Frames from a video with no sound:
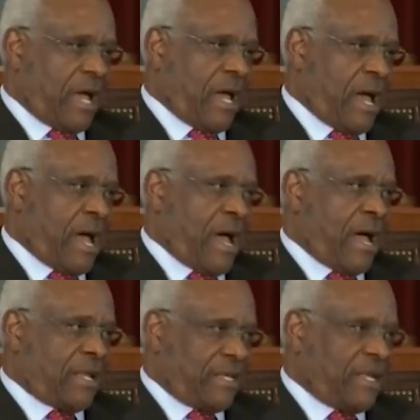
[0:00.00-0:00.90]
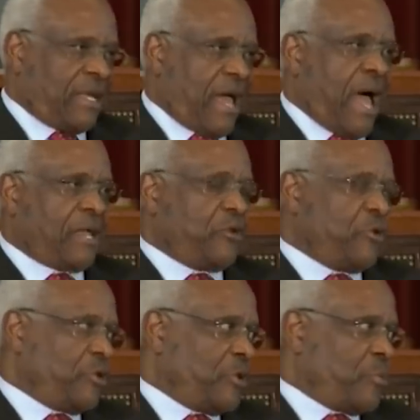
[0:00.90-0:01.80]
Thomas. Would
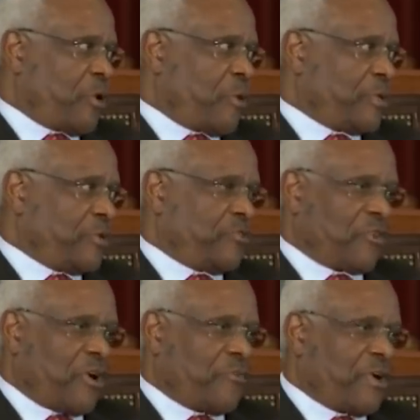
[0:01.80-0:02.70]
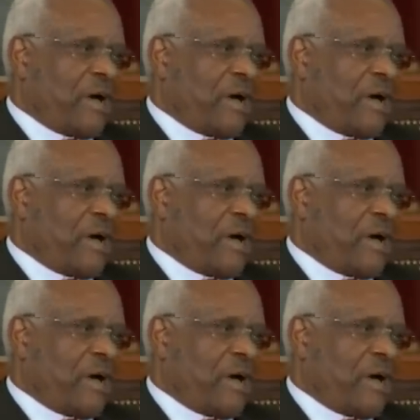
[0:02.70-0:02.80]
Hollywood ever praise him like